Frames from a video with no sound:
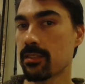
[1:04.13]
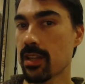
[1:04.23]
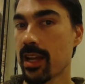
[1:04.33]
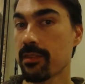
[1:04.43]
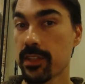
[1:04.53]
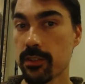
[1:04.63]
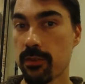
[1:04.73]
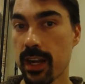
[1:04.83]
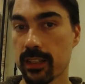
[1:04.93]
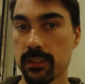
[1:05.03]
kind of
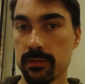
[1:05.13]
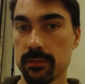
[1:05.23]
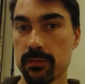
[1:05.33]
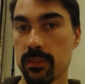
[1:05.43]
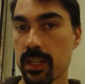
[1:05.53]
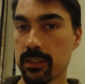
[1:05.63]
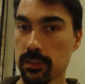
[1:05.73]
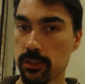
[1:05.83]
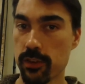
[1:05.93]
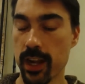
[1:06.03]
indirect, right? It's a
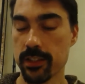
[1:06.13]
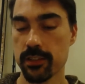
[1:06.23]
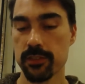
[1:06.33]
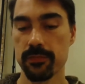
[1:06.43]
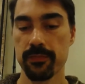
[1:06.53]
stretch.